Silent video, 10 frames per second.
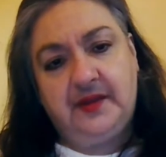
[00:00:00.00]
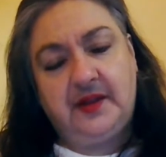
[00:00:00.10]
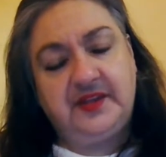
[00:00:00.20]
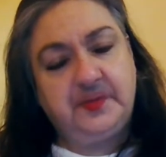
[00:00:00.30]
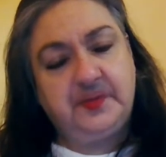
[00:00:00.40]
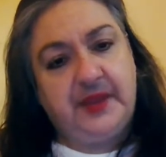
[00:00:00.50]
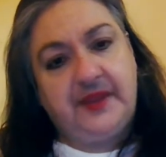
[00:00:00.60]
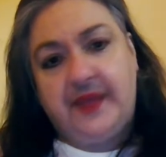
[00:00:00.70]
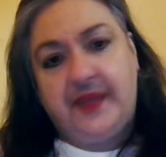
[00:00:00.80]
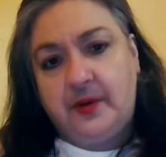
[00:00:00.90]
I like to
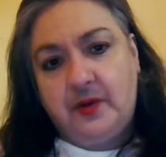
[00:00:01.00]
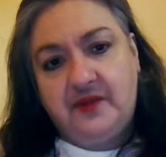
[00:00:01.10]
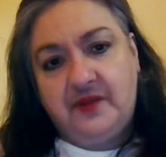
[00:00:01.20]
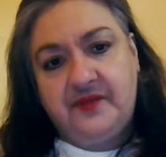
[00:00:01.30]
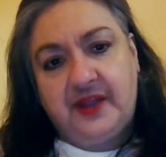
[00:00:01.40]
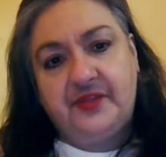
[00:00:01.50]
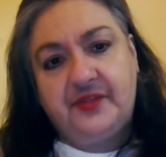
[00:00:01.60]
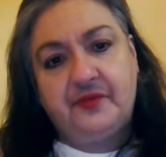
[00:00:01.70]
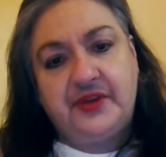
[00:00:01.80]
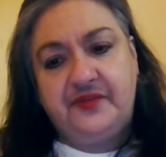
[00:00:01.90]
bake that off at
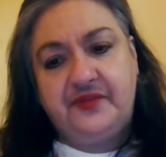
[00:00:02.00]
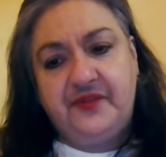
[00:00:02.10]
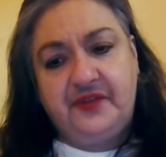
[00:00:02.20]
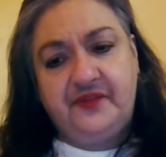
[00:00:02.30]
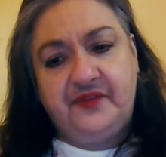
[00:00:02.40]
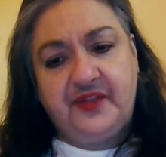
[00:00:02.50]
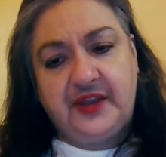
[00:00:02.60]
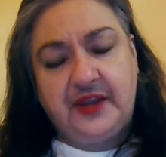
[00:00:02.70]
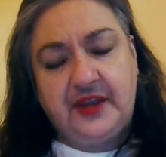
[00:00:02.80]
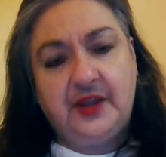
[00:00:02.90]

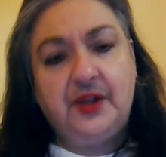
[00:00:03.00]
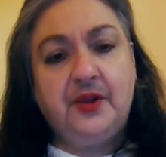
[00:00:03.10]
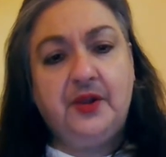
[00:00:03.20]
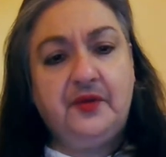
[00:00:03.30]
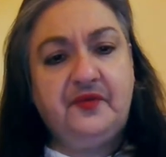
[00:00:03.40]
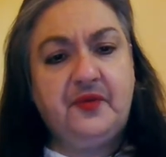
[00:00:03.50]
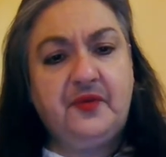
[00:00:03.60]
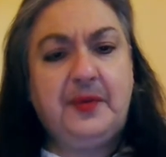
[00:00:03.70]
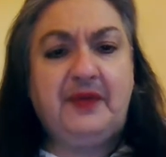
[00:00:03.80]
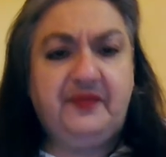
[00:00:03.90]
350 for
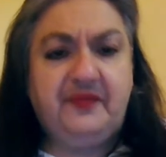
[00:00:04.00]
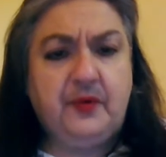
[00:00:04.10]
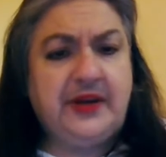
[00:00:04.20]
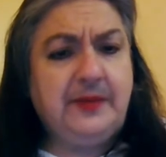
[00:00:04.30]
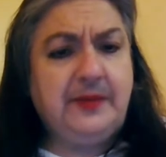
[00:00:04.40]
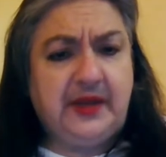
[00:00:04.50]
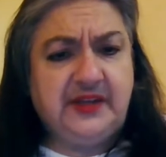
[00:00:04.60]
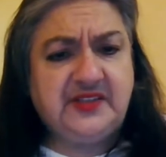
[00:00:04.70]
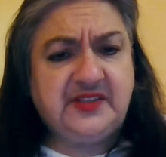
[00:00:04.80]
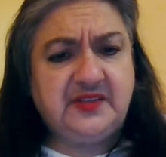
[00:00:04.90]
about 40
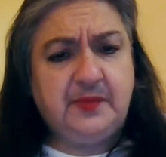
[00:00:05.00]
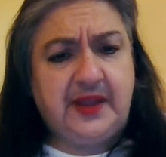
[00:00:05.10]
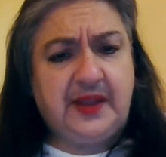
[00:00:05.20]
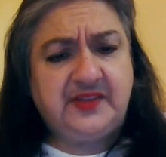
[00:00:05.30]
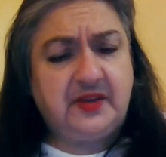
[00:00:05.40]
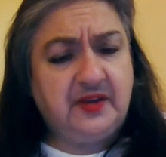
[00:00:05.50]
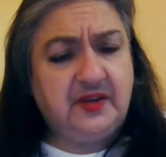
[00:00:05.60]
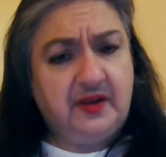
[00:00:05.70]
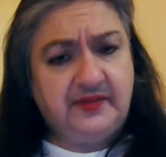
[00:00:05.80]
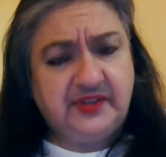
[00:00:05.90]
minutes. Depends on your
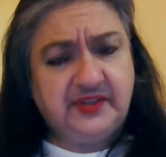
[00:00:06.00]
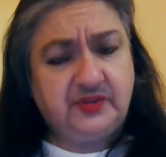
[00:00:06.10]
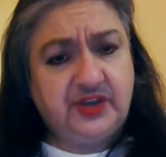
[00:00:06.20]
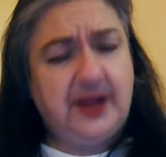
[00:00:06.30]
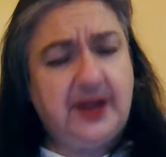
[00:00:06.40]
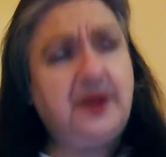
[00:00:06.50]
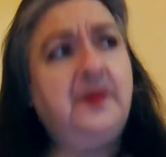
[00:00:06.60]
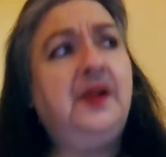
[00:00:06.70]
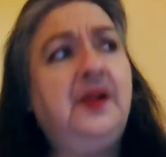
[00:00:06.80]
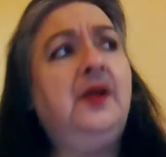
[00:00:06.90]
oven, so check.
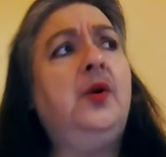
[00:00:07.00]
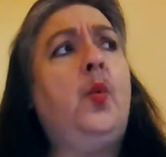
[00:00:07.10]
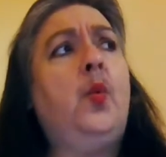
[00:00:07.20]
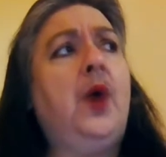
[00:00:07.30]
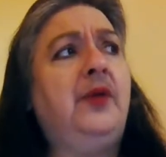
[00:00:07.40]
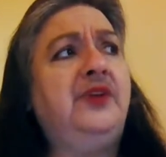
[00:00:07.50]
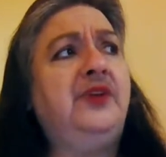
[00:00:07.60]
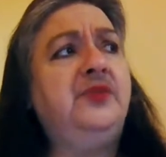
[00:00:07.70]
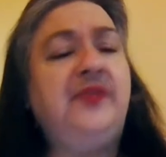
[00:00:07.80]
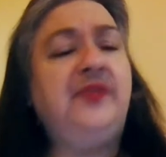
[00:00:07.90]
Why do I
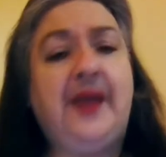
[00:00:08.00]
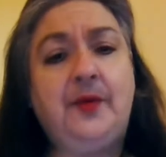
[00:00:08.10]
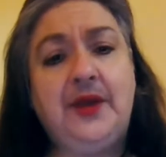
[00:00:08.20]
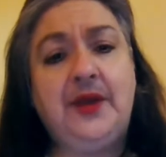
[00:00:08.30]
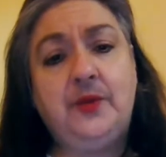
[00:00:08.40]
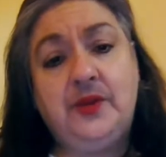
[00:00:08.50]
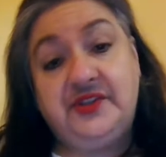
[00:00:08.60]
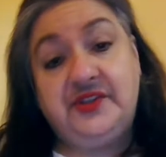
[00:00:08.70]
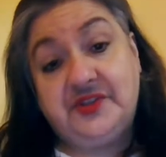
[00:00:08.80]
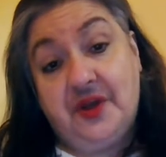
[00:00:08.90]
do it that way? Well,
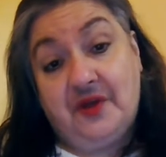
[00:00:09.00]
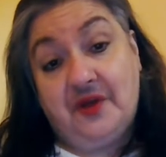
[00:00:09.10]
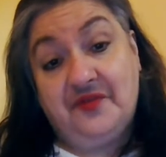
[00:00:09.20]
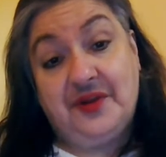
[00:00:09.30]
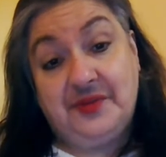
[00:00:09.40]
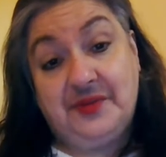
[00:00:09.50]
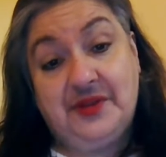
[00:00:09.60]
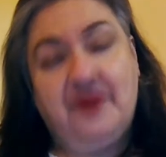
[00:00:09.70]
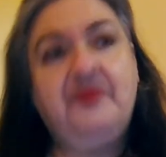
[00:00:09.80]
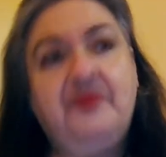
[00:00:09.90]
it's a loaf, right? Meatloaf.